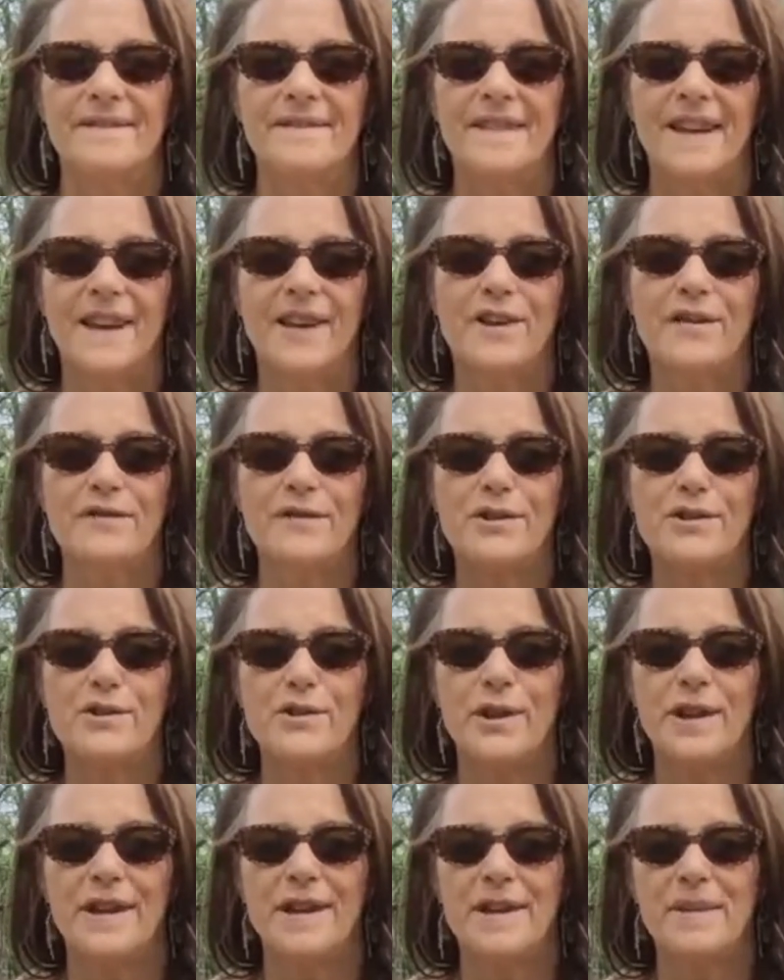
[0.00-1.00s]
Thank you for
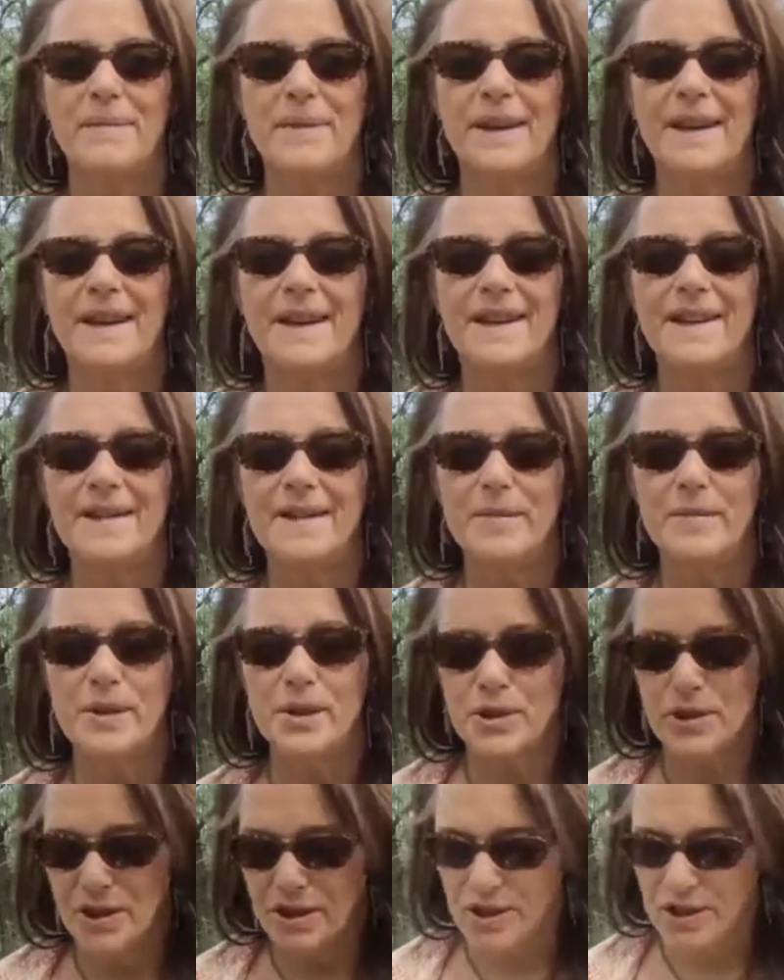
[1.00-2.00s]
joining me. Be
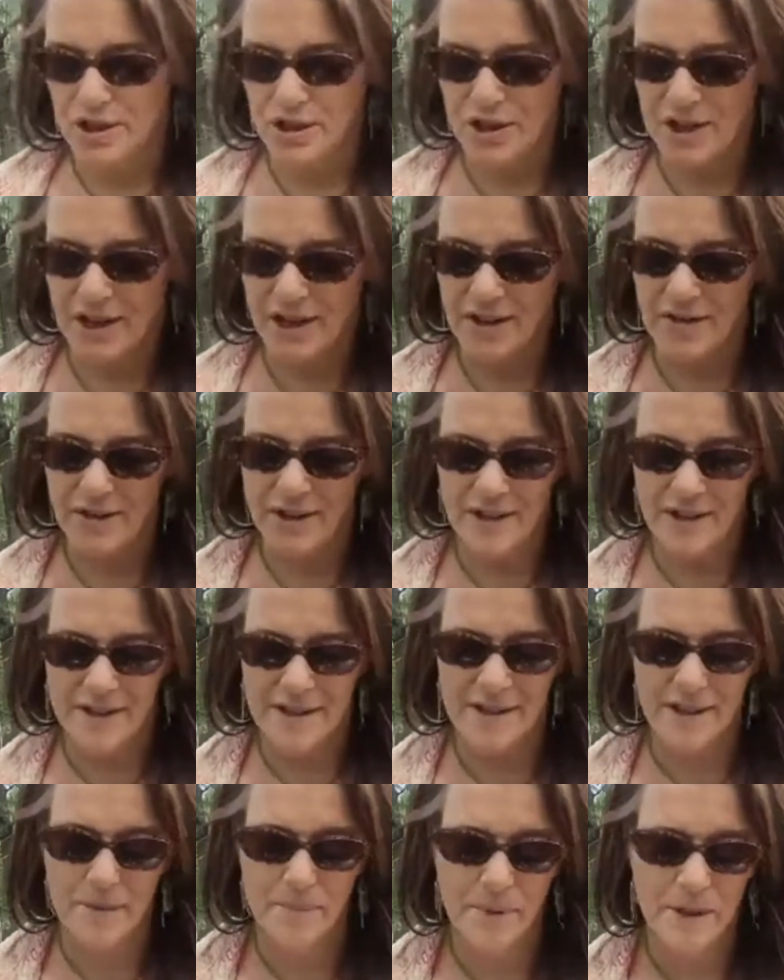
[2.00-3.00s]
sure to share this.
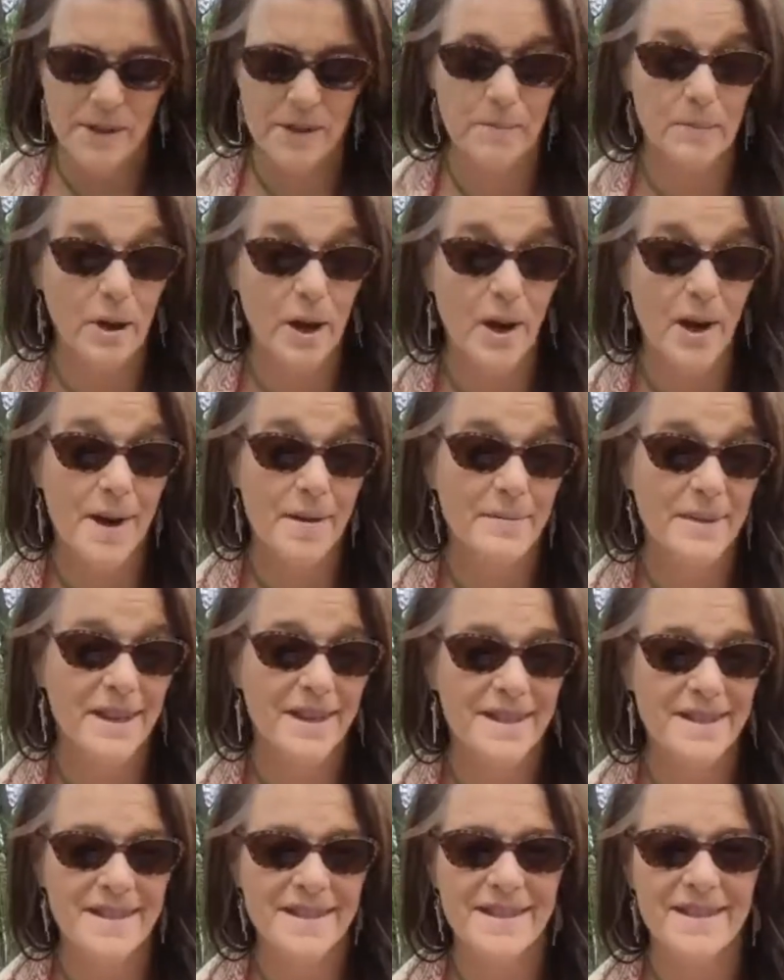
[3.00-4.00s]
Leave me some
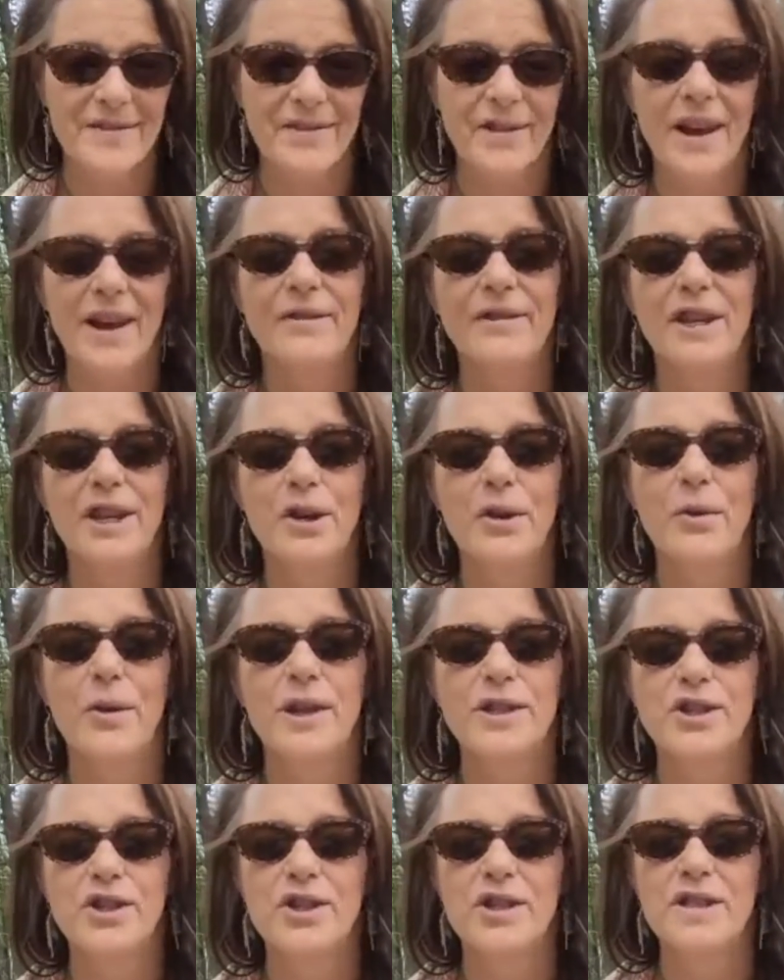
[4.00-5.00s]
comments. If you have any
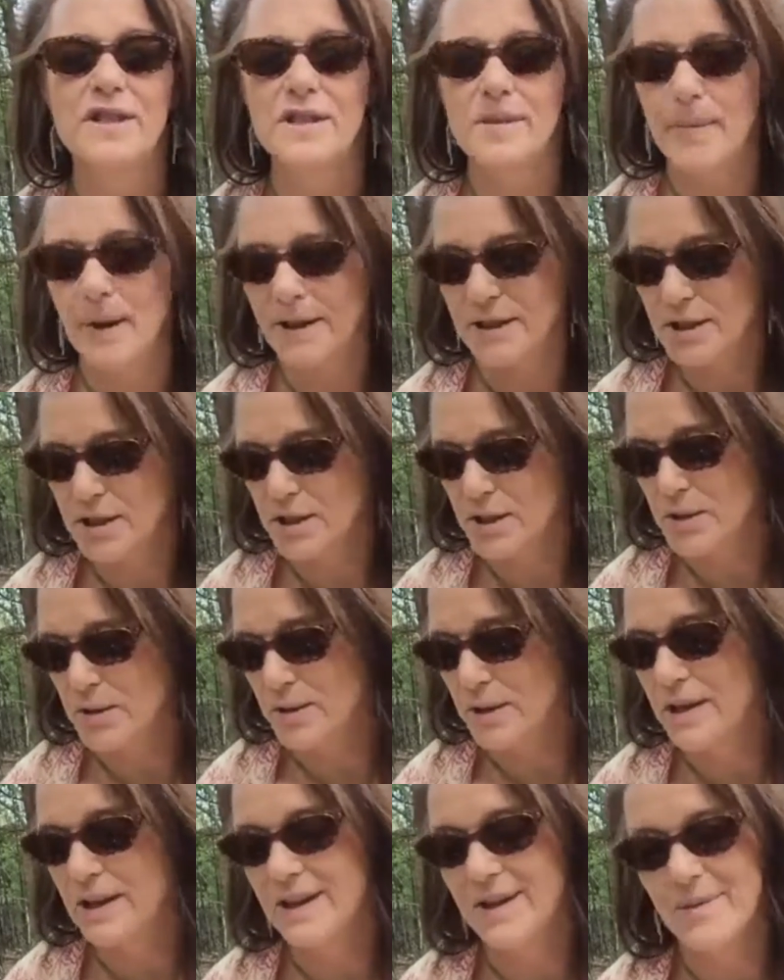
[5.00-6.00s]
questions about
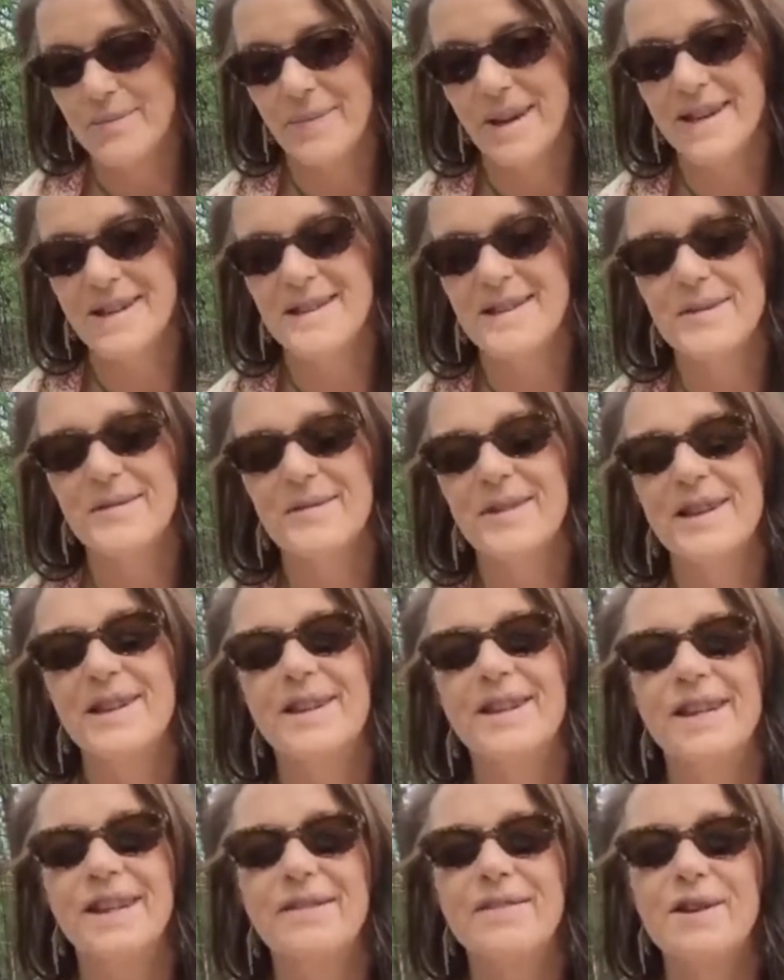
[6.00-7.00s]
attuning or medicine wheel,
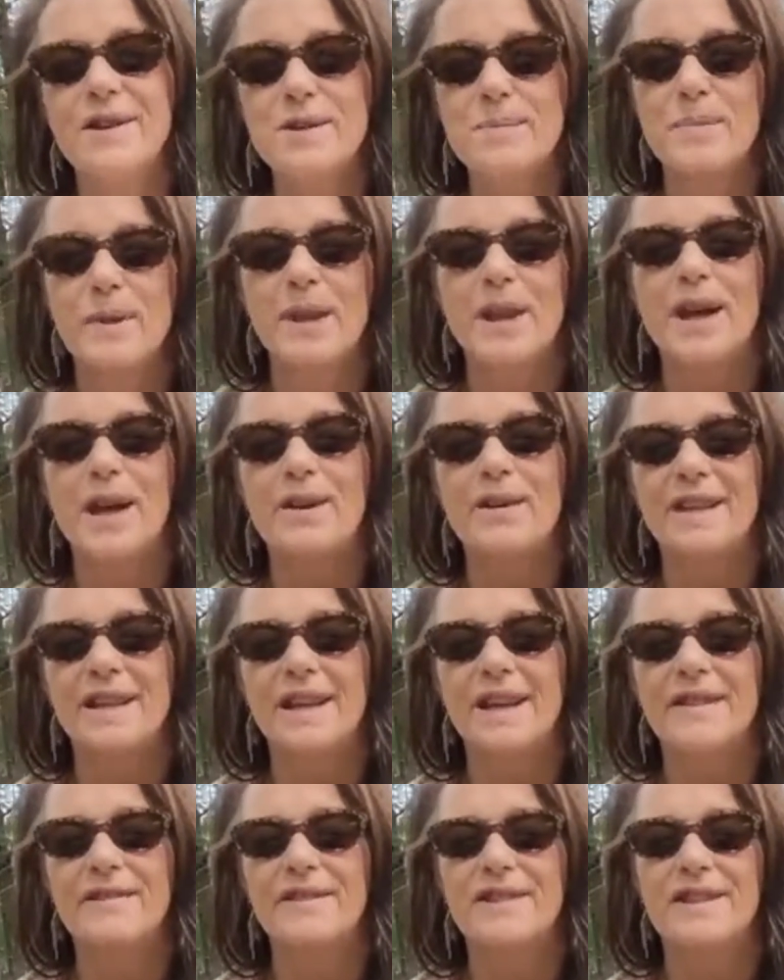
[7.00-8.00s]
leave those below. I'd
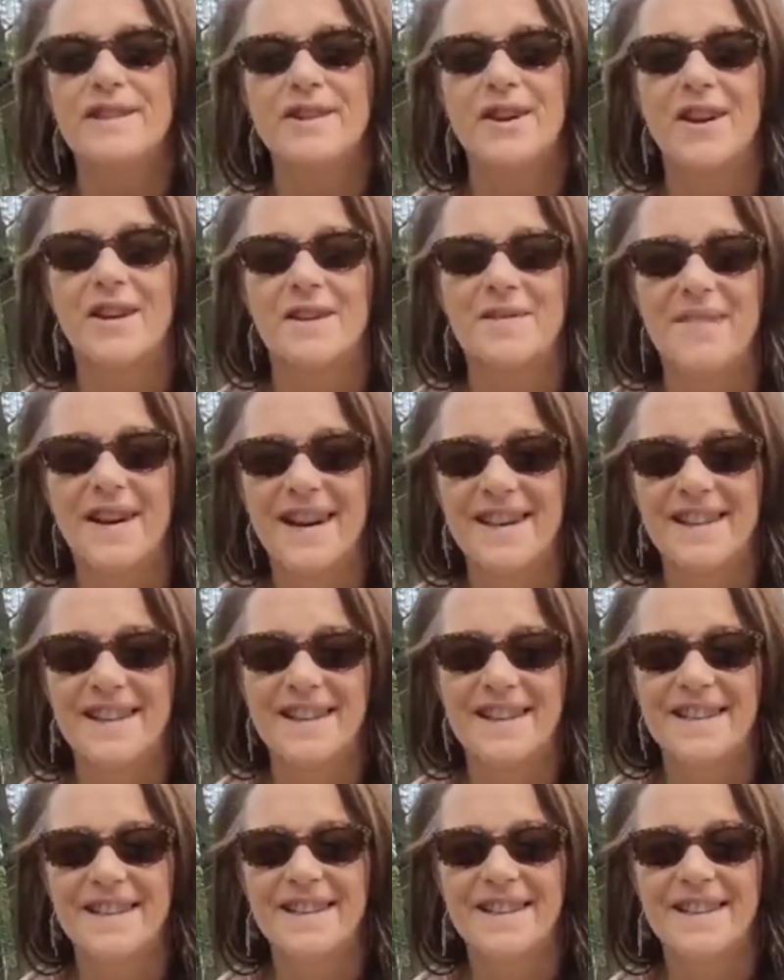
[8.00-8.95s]
love to talk about it.